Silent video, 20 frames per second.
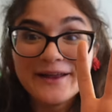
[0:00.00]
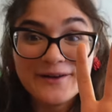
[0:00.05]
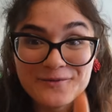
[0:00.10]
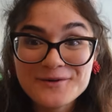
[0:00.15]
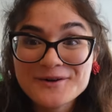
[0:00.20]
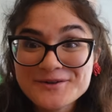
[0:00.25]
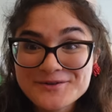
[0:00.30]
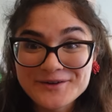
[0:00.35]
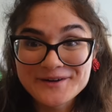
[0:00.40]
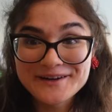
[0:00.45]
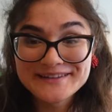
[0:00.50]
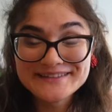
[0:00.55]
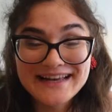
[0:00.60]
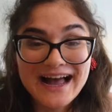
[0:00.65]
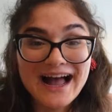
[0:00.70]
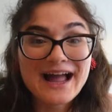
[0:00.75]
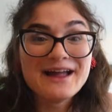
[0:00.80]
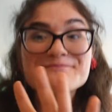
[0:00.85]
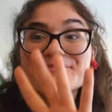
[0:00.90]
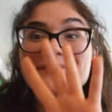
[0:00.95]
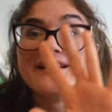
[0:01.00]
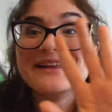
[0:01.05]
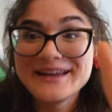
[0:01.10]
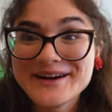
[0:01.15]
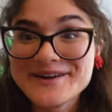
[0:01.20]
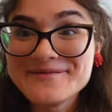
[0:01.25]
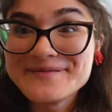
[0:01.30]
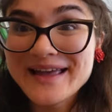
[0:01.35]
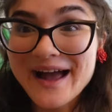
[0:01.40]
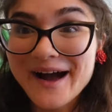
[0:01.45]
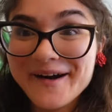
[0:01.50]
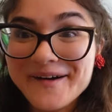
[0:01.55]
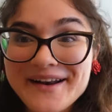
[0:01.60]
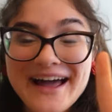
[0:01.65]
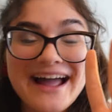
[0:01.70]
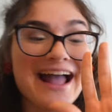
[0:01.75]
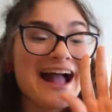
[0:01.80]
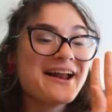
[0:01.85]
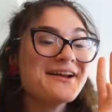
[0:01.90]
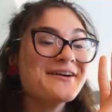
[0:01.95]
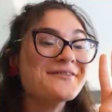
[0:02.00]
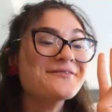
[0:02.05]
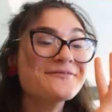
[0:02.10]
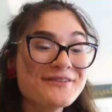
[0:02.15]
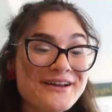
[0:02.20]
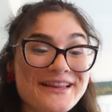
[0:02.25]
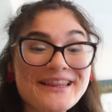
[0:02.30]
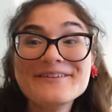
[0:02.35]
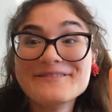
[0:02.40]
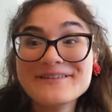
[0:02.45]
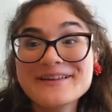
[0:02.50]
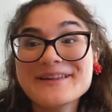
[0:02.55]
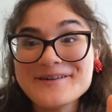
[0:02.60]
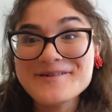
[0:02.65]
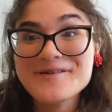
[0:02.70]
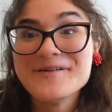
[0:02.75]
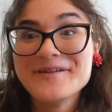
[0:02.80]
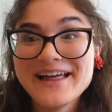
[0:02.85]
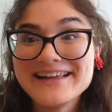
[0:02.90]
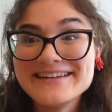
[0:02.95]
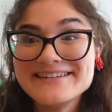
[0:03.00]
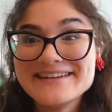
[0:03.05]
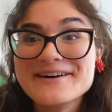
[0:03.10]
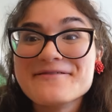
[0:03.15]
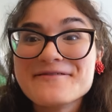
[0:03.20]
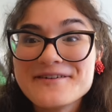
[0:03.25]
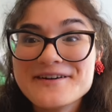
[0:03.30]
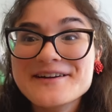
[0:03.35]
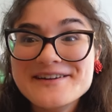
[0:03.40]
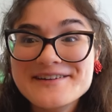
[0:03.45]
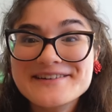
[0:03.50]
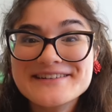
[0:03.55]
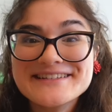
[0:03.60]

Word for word: I know we're short on time, but hear me out. I had a really, really cool idea for a new